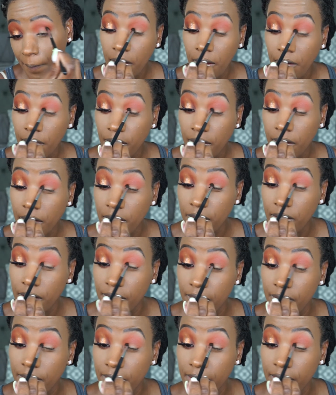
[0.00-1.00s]
And then go on
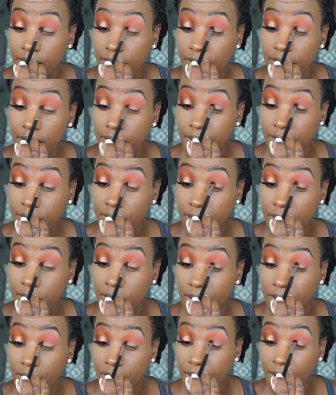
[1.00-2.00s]
the inner
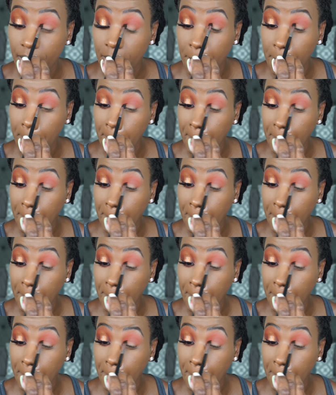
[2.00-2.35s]
corner.